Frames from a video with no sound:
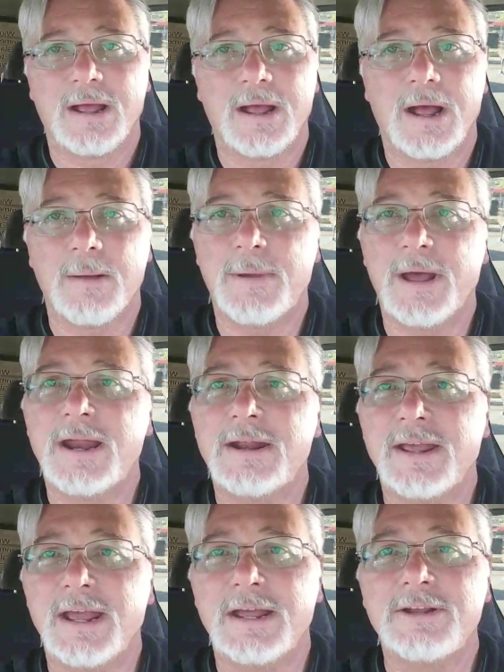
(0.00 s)
I've been in
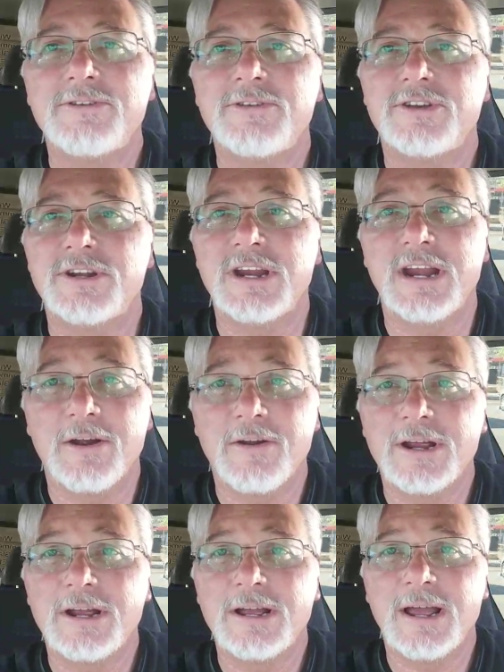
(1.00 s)
the
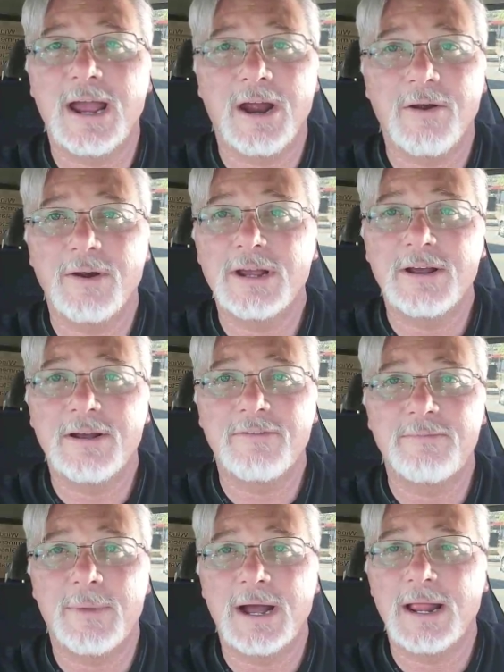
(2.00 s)
engineering area of
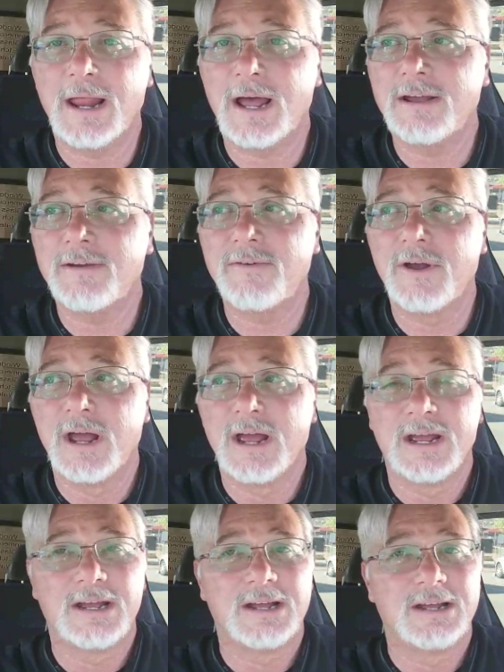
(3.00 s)
my
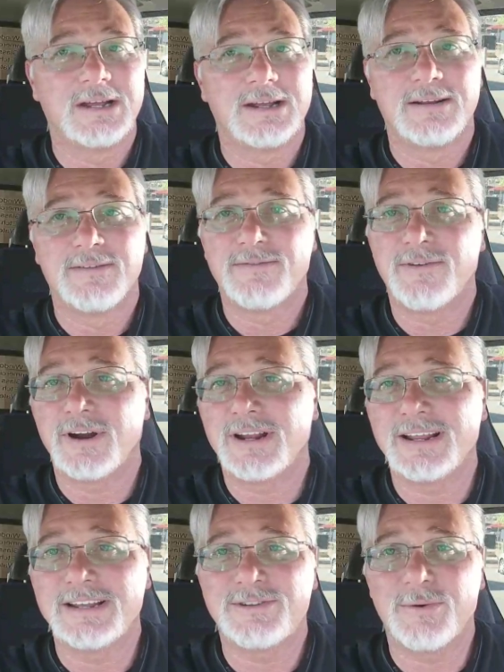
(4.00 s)
life for at
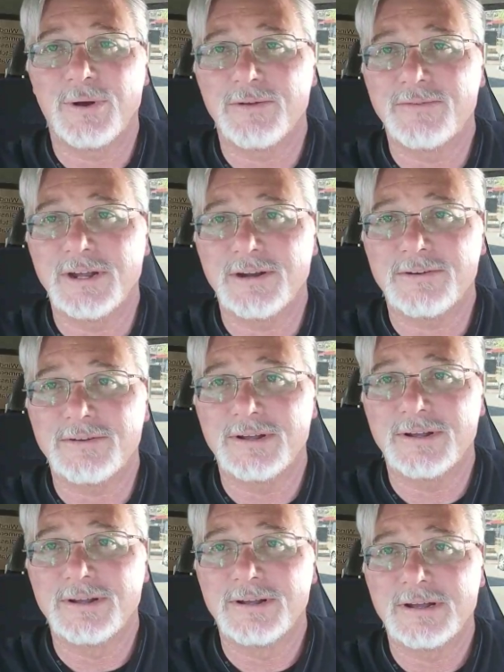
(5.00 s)
least 12 years.
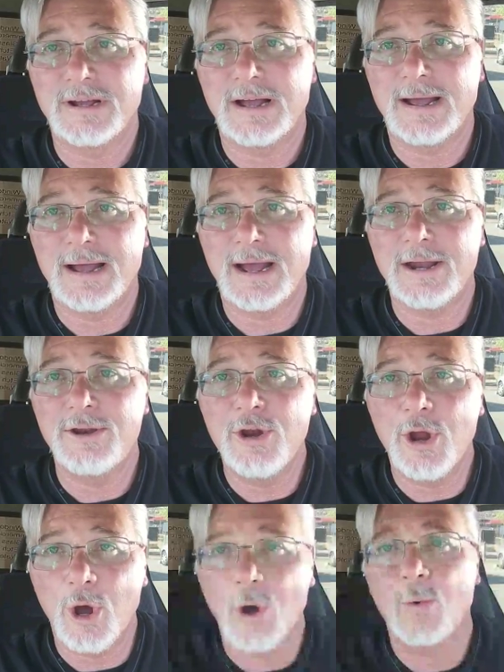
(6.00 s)
I
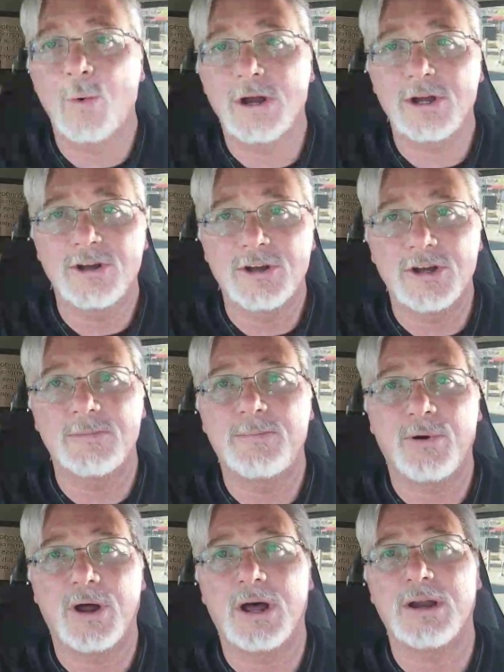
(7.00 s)
know what good
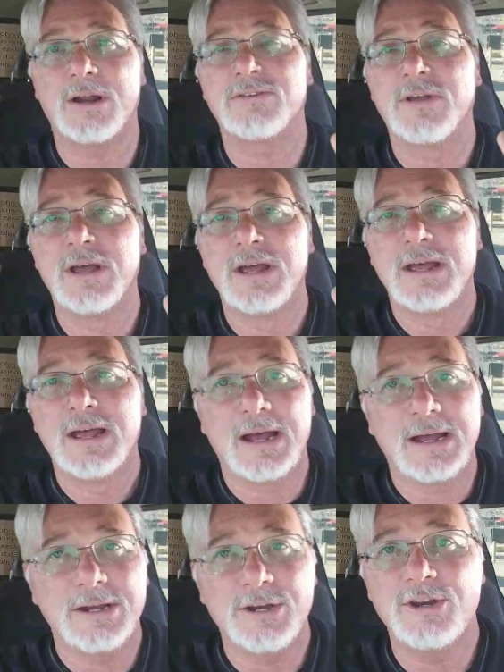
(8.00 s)
products,
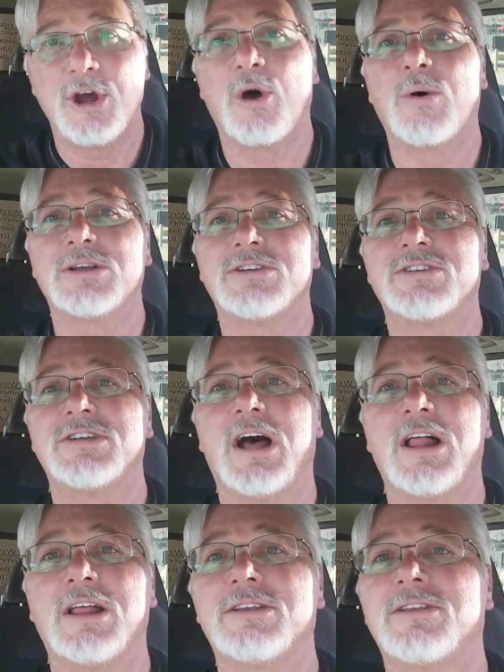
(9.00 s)
I know what
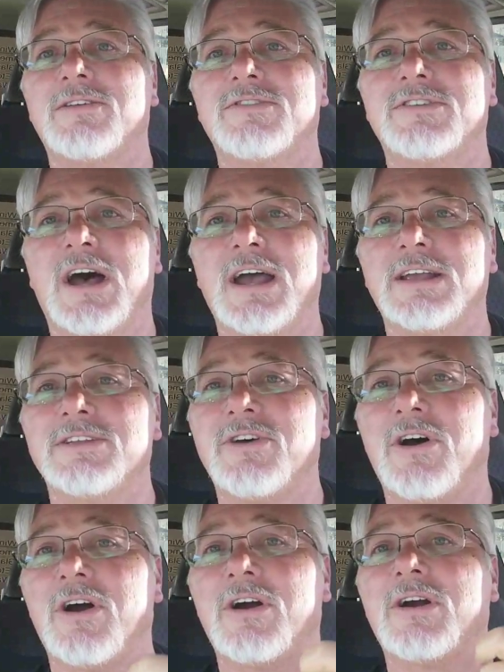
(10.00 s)
solid designs
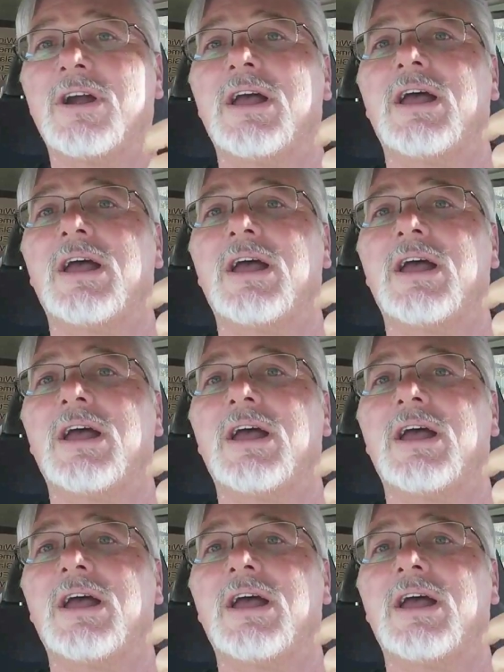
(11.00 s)
are.